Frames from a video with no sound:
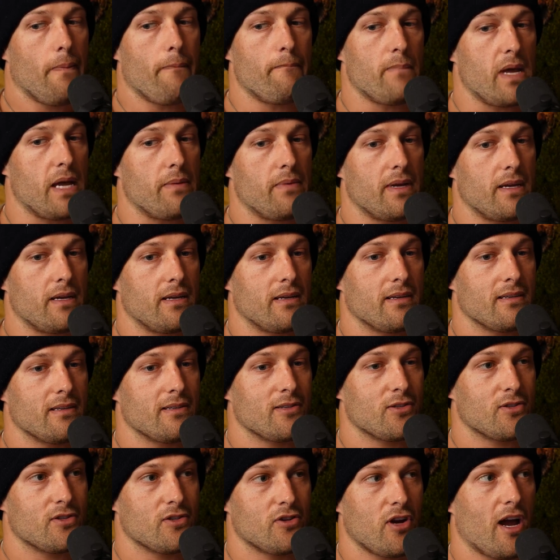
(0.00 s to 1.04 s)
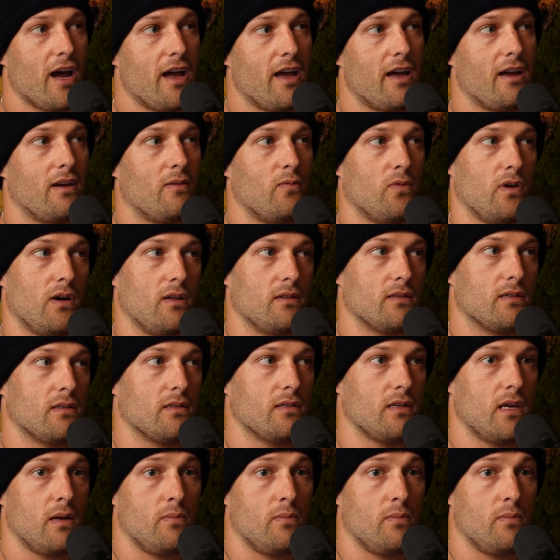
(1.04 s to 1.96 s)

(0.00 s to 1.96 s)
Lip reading: maybe try it once,